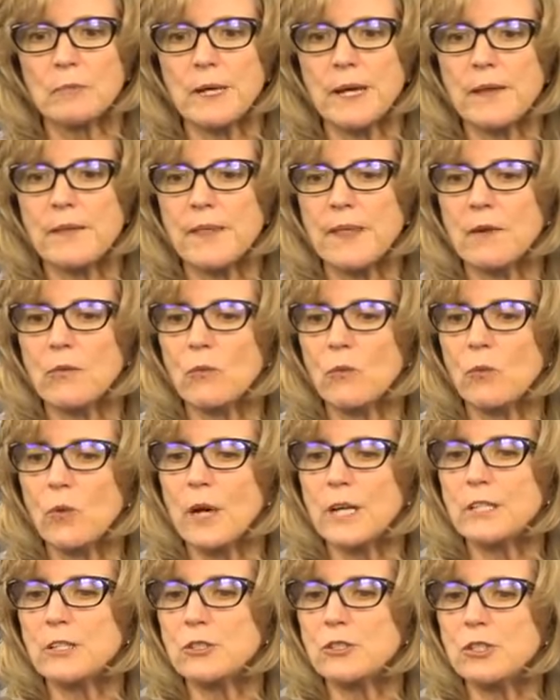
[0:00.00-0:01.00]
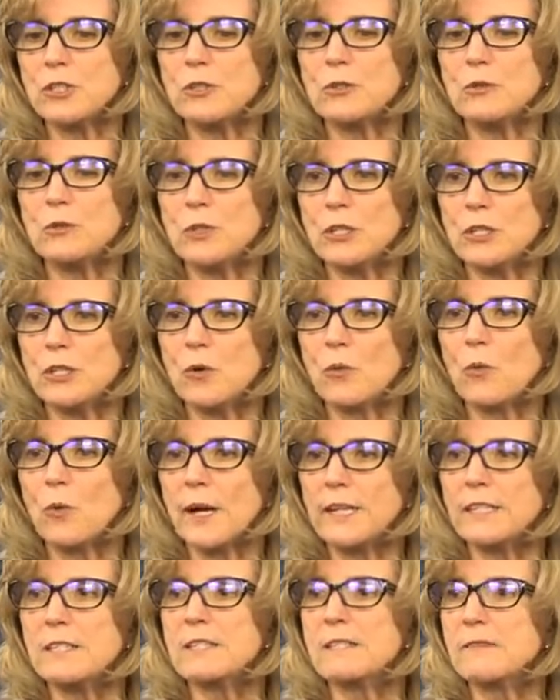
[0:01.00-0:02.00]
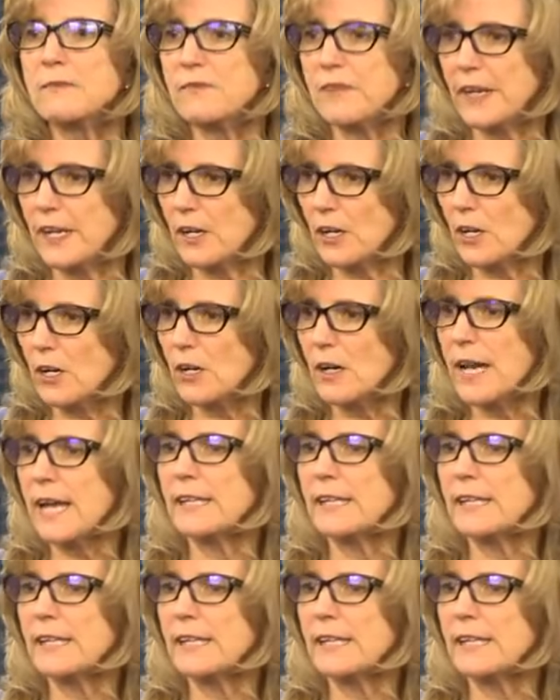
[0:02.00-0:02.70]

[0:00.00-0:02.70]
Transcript: But then right. what do you, you know, what is fair